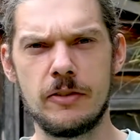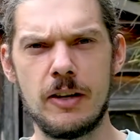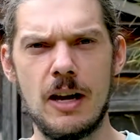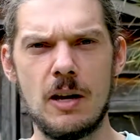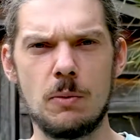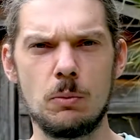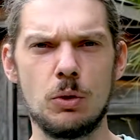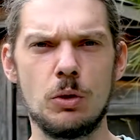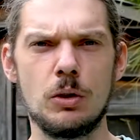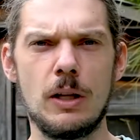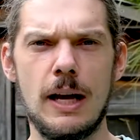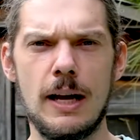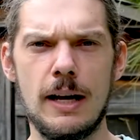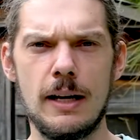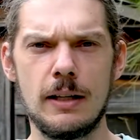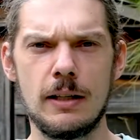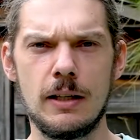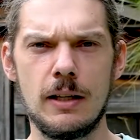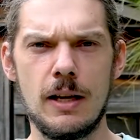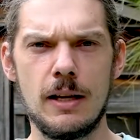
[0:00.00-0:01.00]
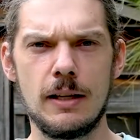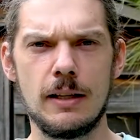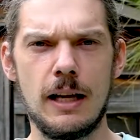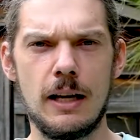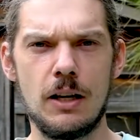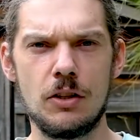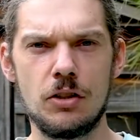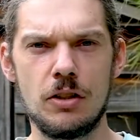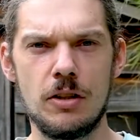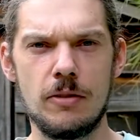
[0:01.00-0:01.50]
And we'll get
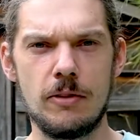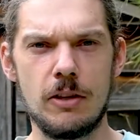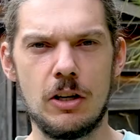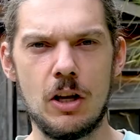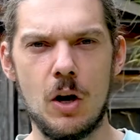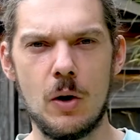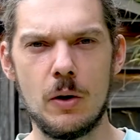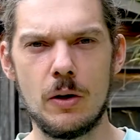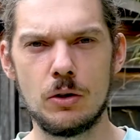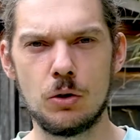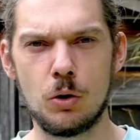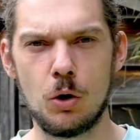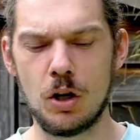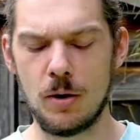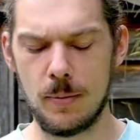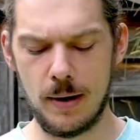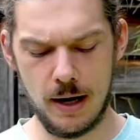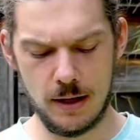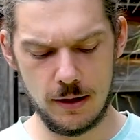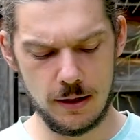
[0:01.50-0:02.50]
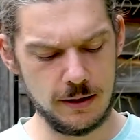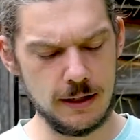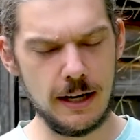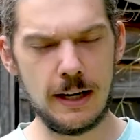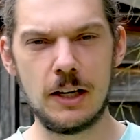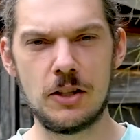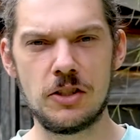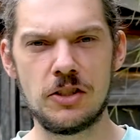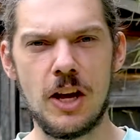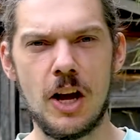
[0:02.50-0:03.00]
into the video and talk about the
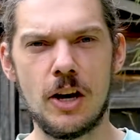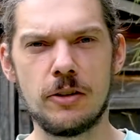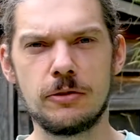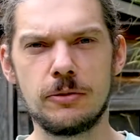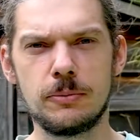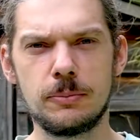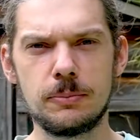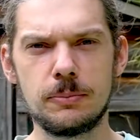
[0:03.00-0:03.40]
deck itself.